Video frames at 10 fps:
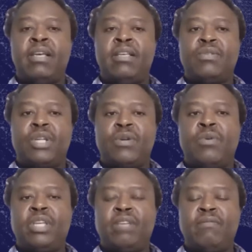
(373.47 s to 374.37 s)
So they
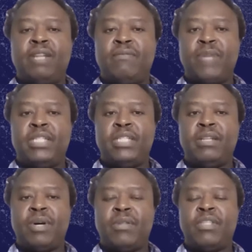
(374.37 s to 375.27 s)
don't give information
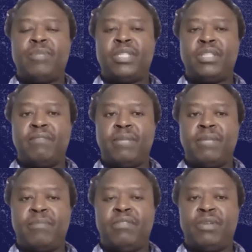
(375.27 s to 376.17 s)
about the specific
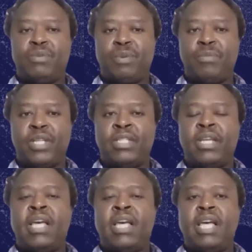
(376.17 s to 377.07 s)
piece of equipment
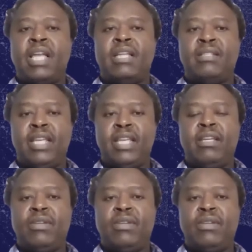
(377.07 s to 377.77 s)
and its leak.